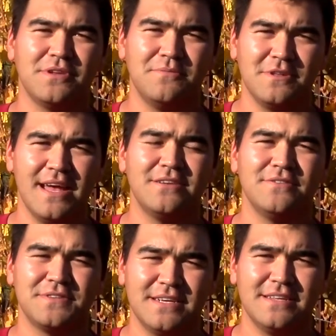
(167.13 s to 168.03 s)
and I'm glad to
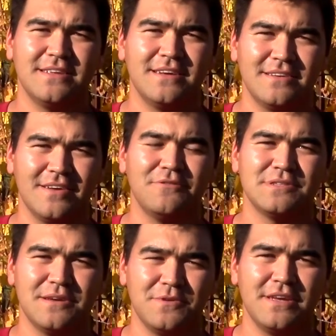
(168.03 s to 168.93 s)
have said that I was
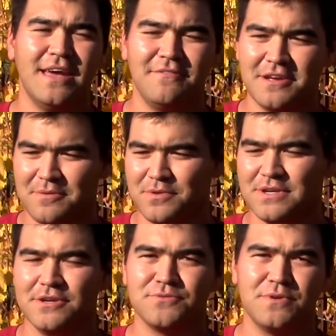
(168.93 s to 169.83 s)
able to have a couple of
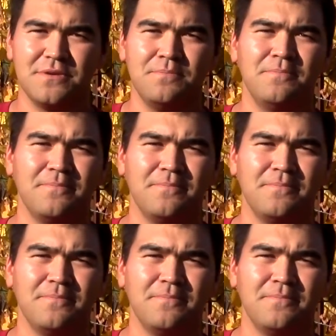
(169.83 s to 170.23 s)
years with him.